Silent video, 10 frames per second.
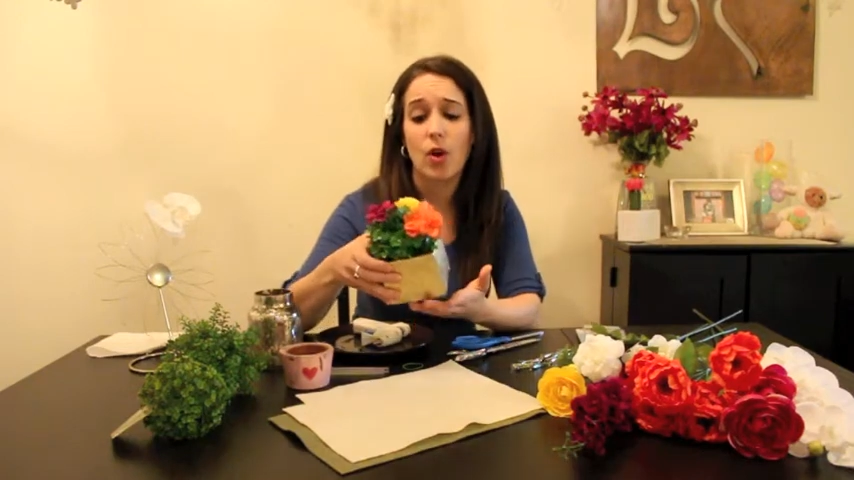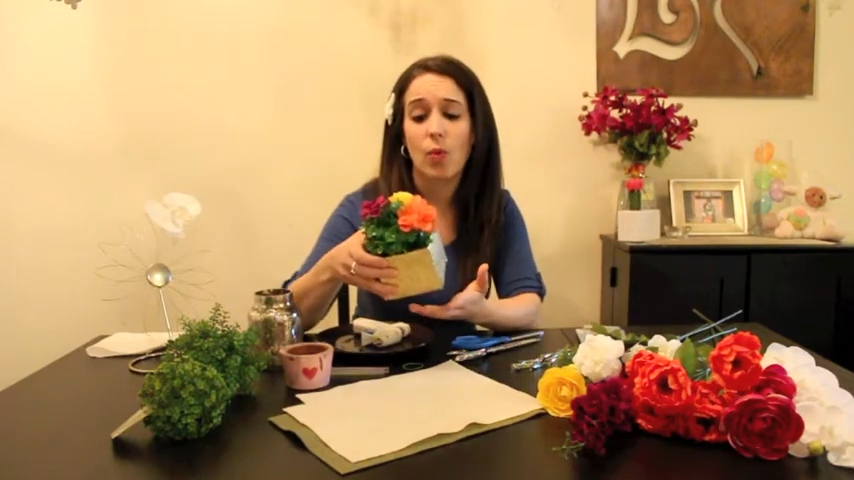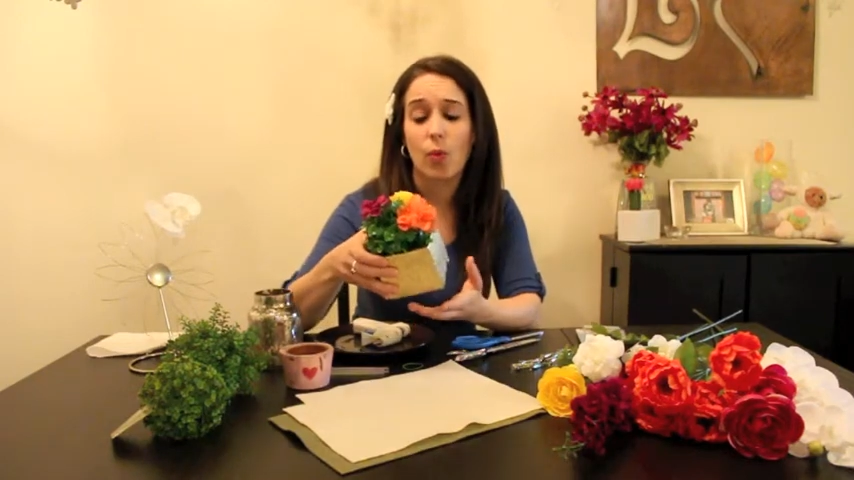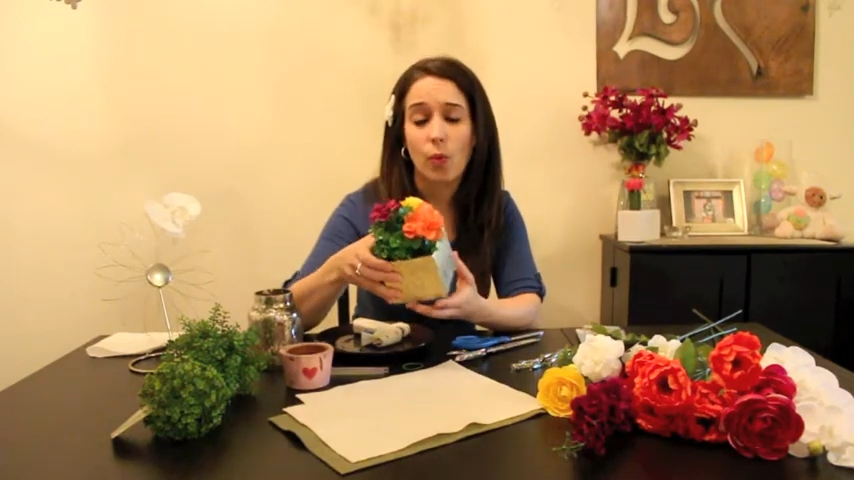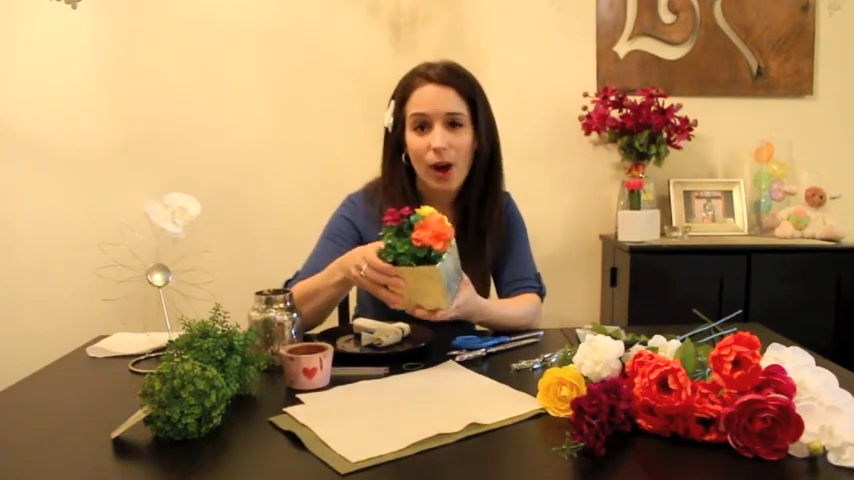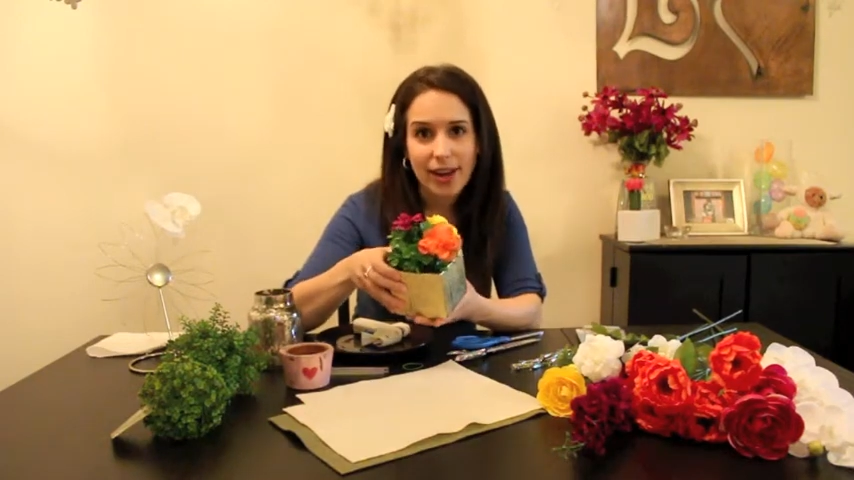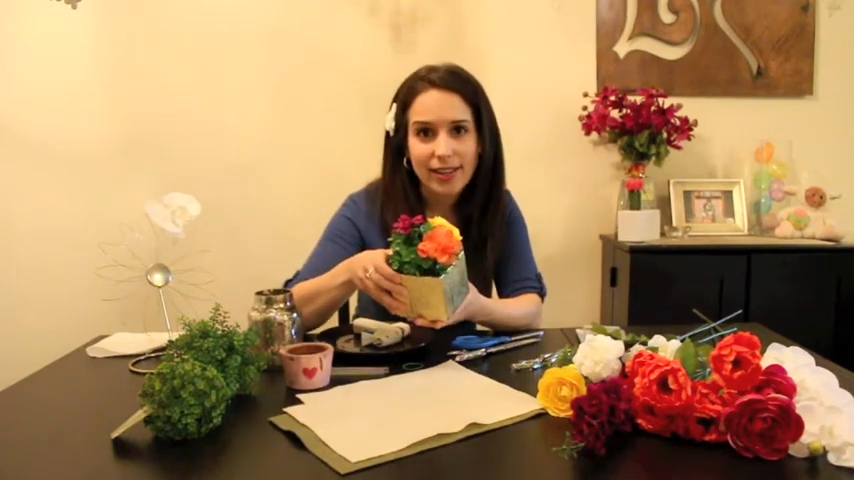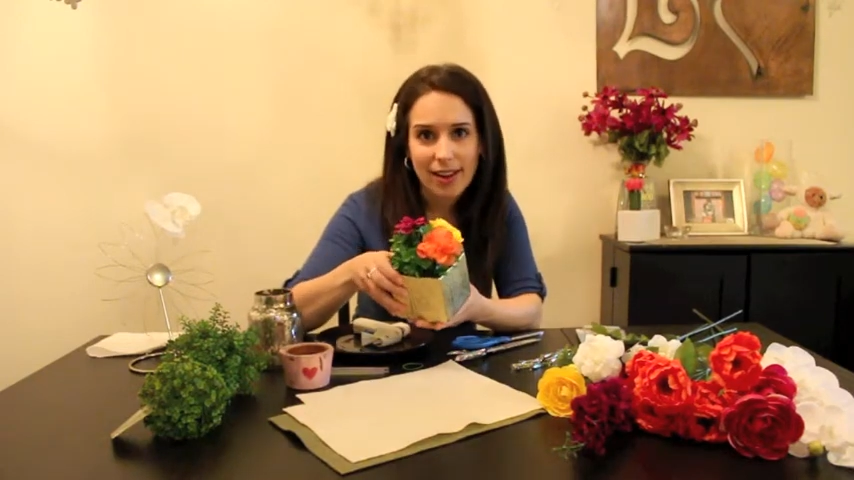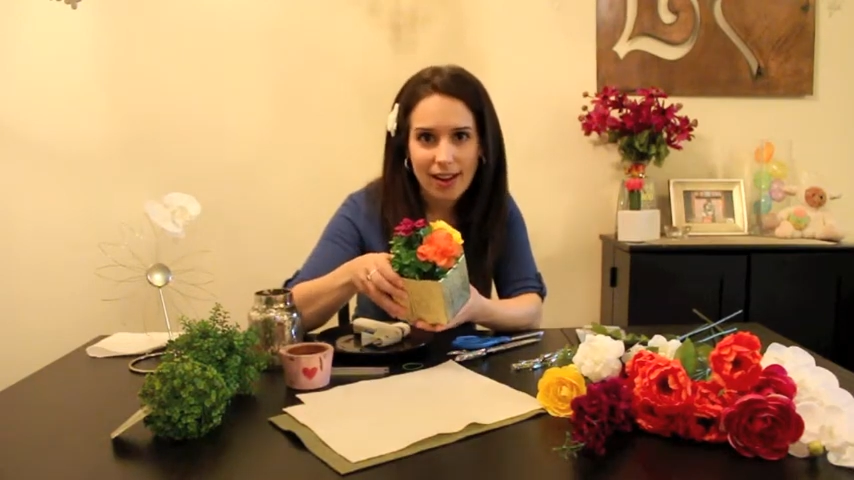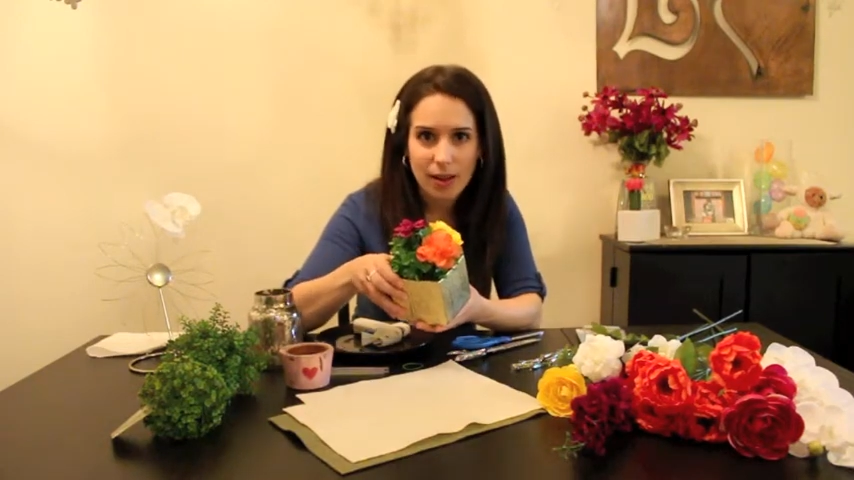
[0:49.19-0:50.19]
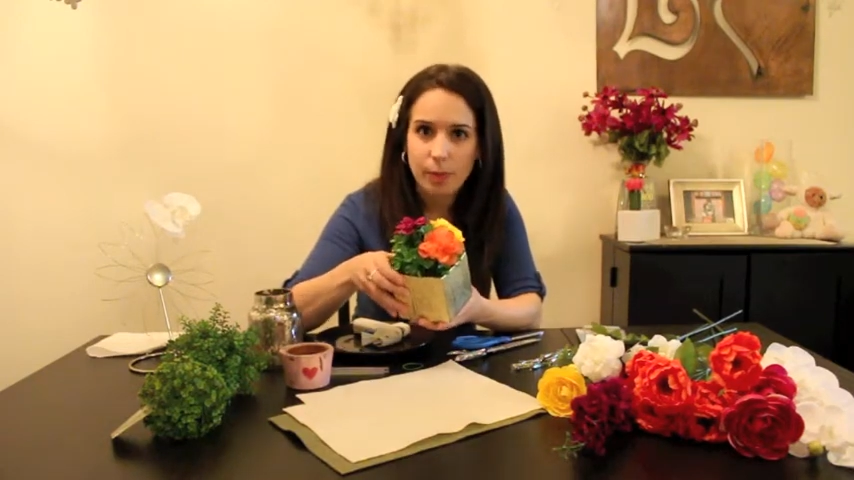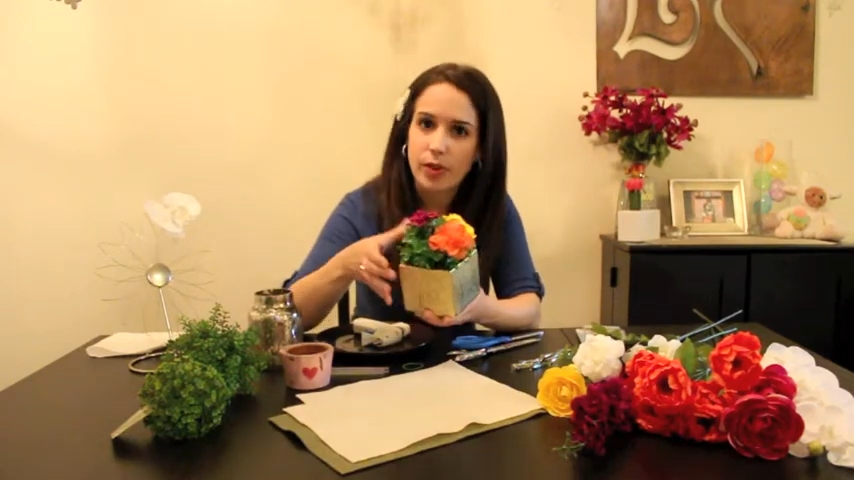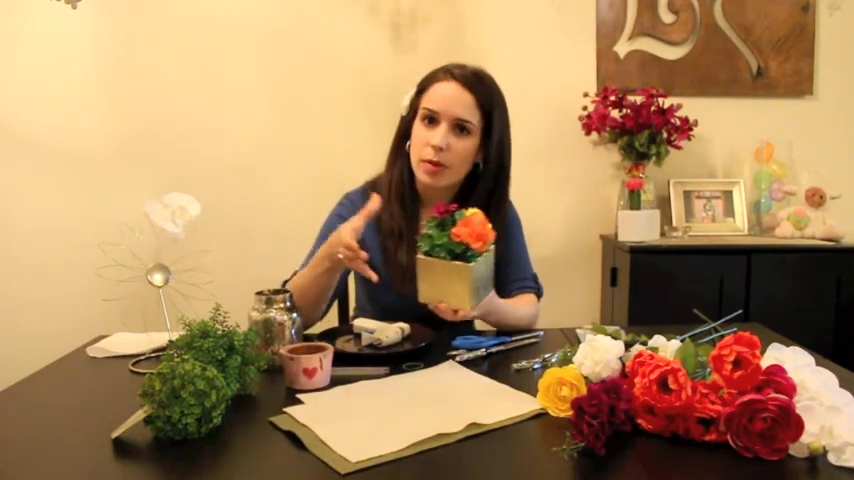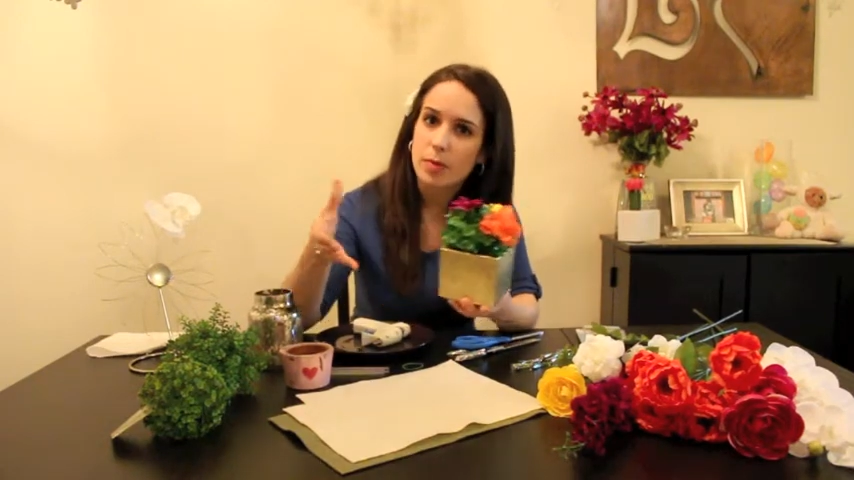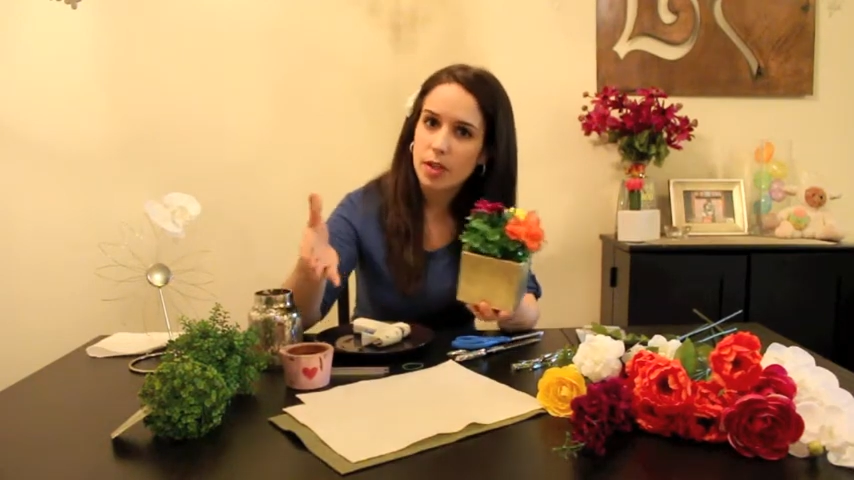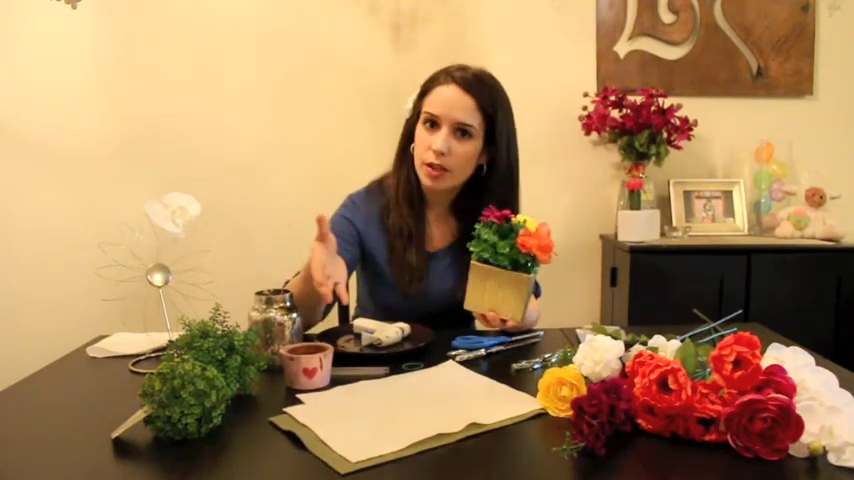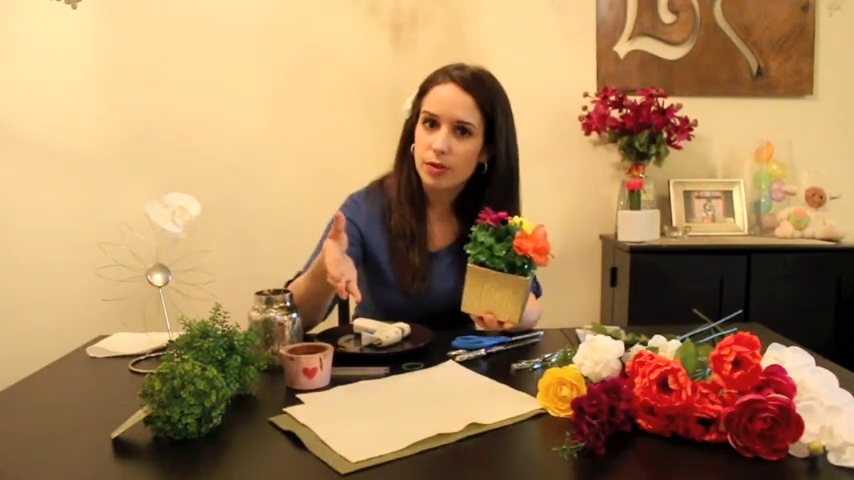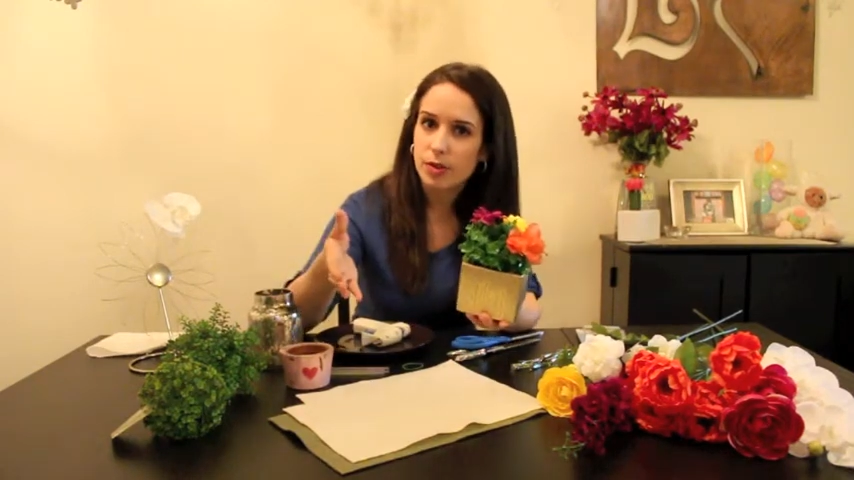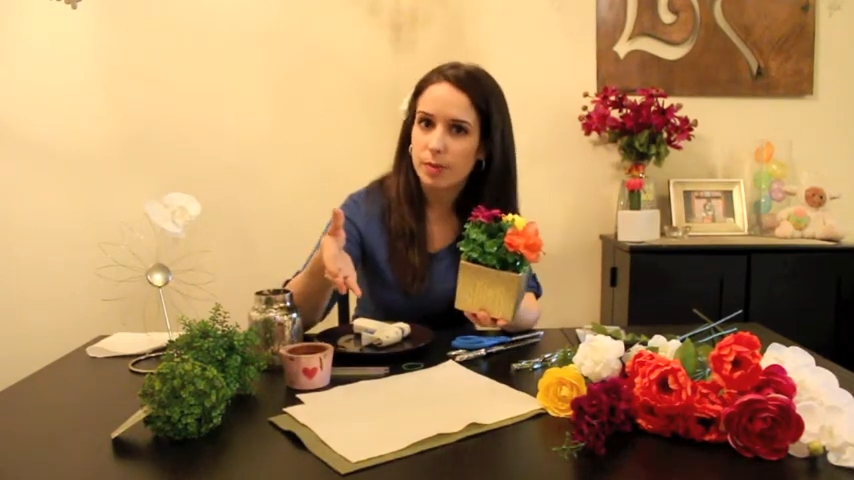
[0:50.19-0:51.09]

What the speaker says: why not put them to use?